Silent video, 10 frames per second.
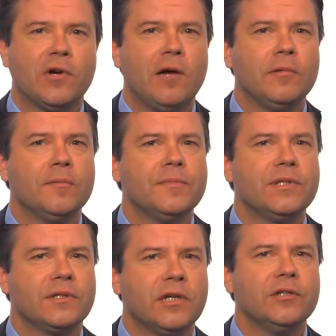problems
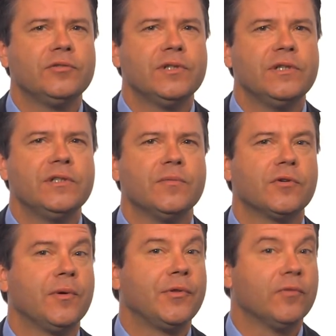in countries that were
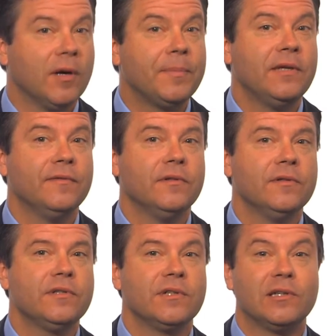going through
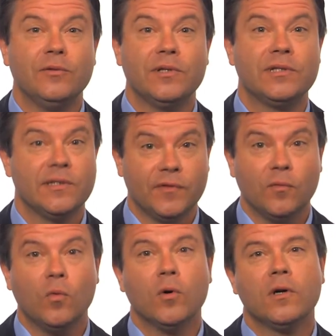upheavals, including
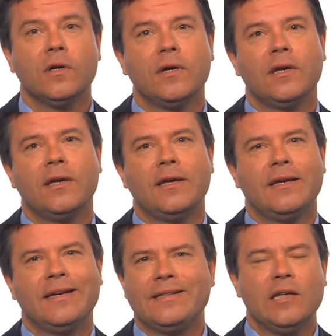civil war,
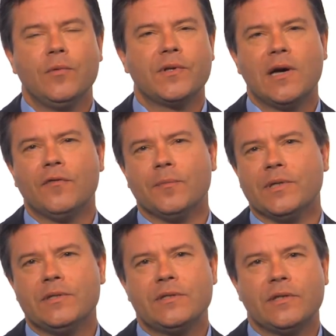and dealt with
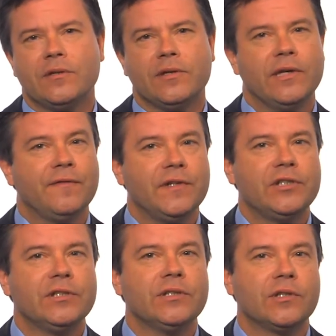governments that are
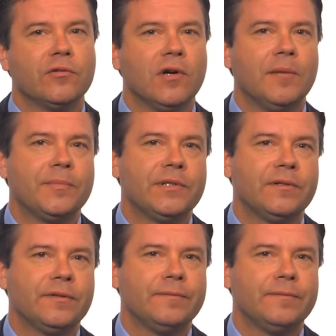inefficient and corrupt.